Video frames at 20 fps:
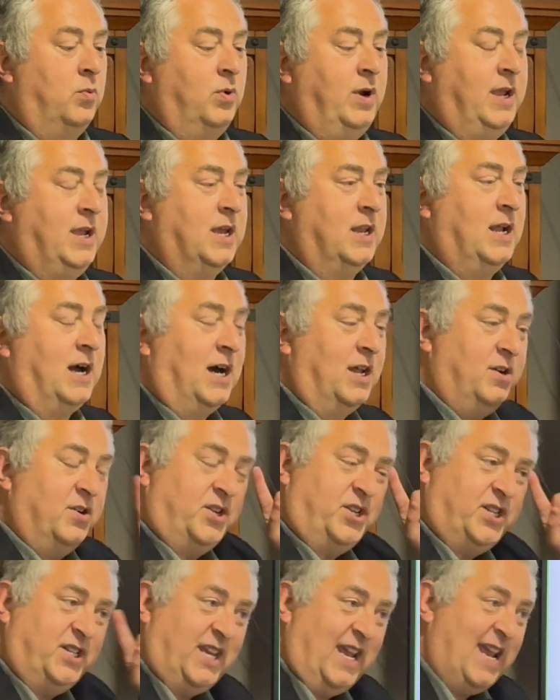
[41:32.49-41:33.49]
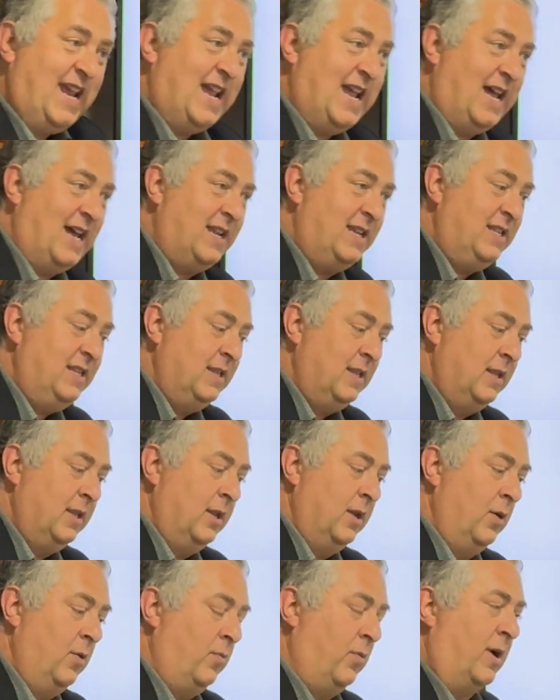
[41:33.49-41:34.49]
we can understand
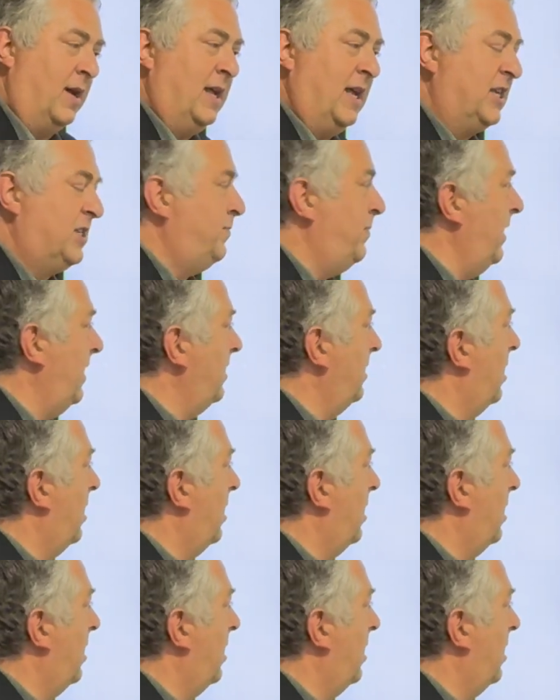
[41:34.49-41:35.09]
what has been